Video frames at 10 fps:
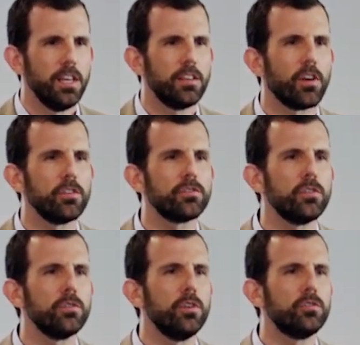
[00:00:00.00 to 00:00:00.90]
It
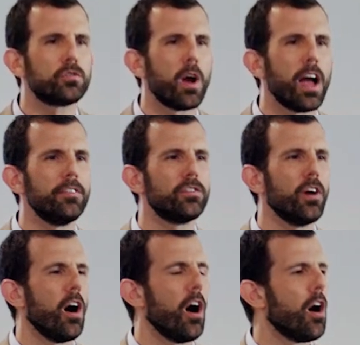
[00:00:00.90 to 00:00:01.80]
also drives
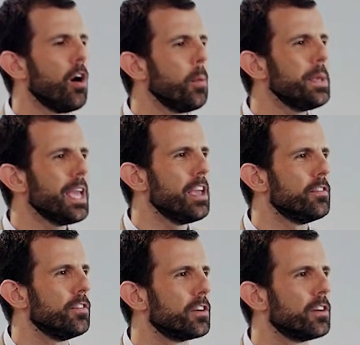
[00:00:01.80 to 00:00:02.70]
all
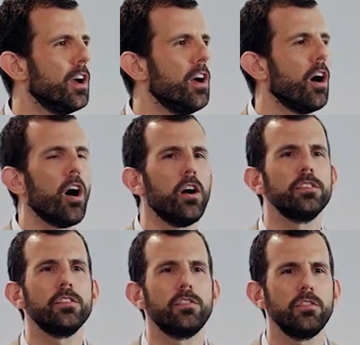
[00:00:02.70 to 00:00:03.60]
behavior, all
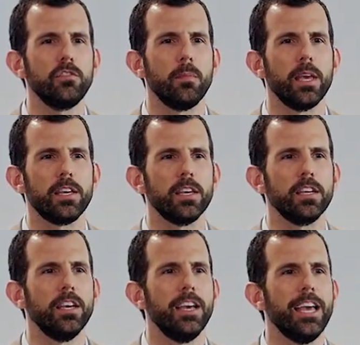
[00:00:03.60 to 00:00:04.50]

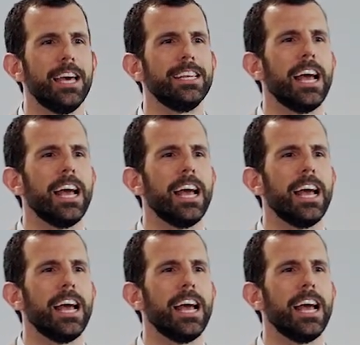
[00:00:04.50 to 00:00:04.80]
decision-making, and